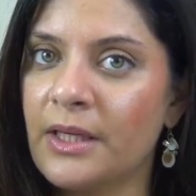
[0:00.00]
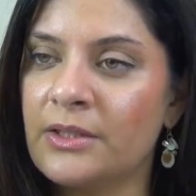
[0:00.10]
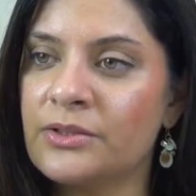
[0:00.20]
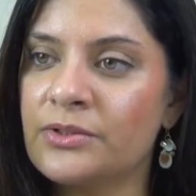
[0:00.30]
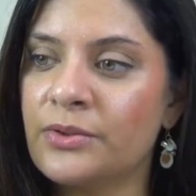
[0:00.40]

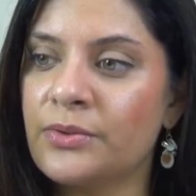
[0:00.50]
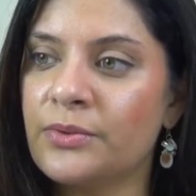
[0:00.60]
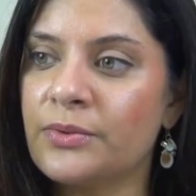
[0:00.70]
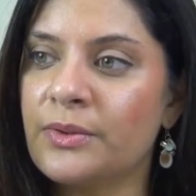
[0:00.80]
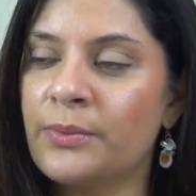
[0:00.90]
And
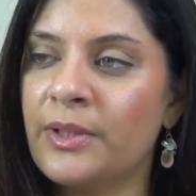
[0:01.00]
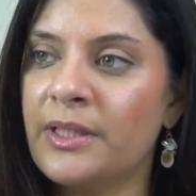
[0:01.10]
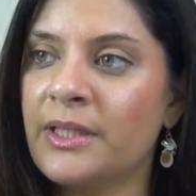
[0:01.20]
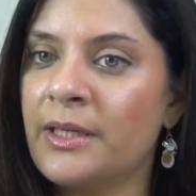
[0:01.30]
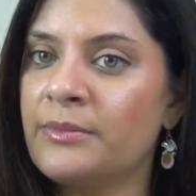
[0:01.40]
so when
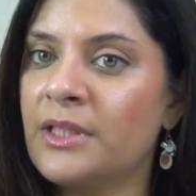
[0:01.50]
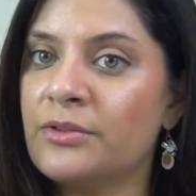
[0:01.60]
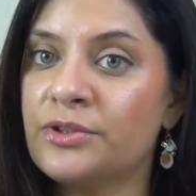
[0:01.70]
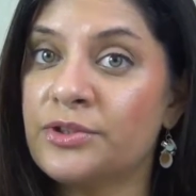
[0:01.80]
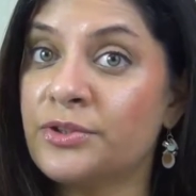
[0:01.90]
it came
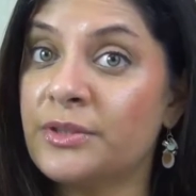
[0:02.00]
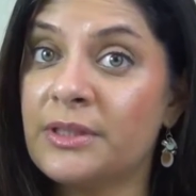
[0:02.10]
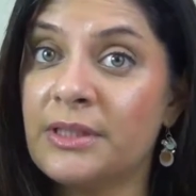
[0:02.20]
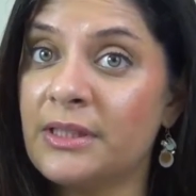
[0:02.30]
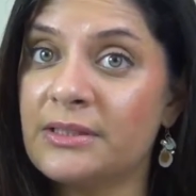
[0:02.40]
down to
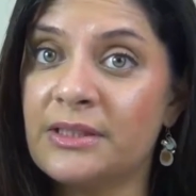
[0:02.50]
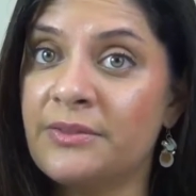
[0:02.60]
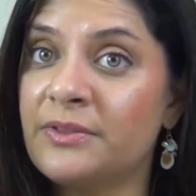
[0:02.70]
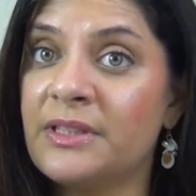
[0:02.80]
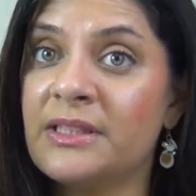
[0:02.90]
certain things,
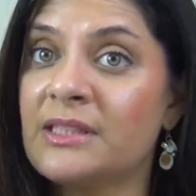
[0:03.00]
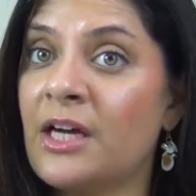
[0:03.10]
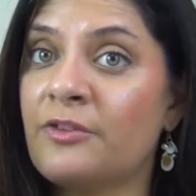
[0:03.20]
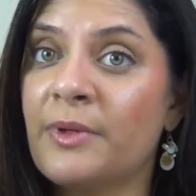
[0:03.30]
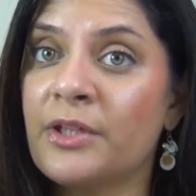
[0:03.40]
even things
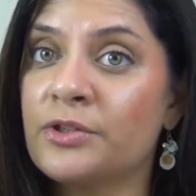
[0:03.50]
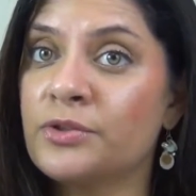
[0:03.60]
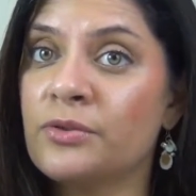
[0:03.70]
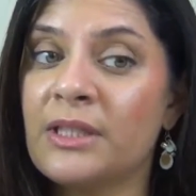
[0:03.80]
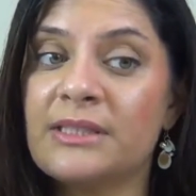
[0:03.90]
out of my
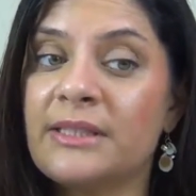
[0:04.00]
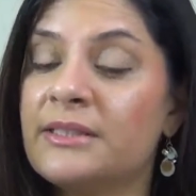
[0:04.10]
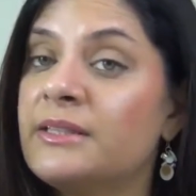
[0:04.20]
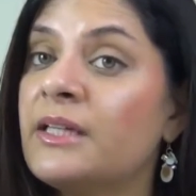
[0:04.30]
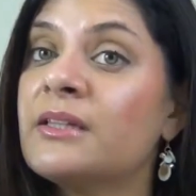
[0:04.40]
control, let's say
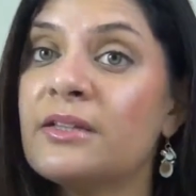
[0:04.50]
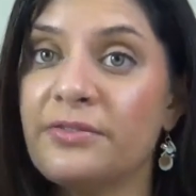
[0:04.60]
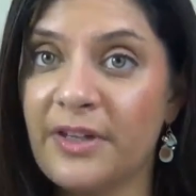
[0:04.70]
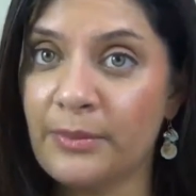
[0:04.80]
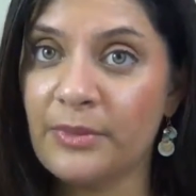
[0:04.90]
a death in the
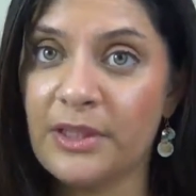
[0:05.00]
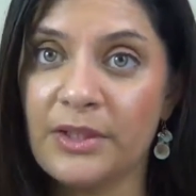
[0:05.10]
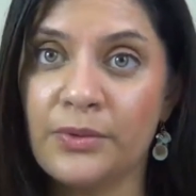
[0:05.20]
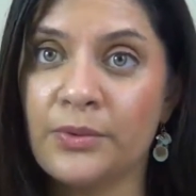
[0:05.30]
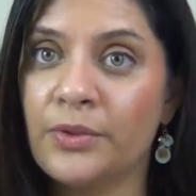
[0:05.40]

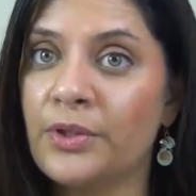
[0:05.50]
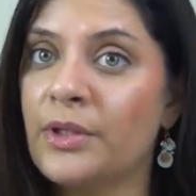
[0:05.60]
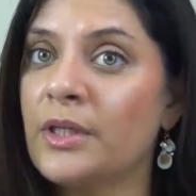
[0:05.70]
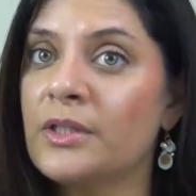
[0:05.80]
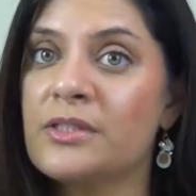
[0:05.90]
family
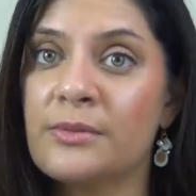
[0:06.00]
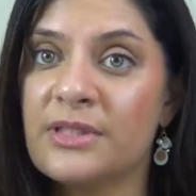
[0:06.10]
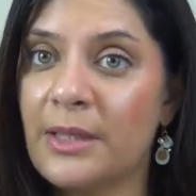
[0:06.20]
or some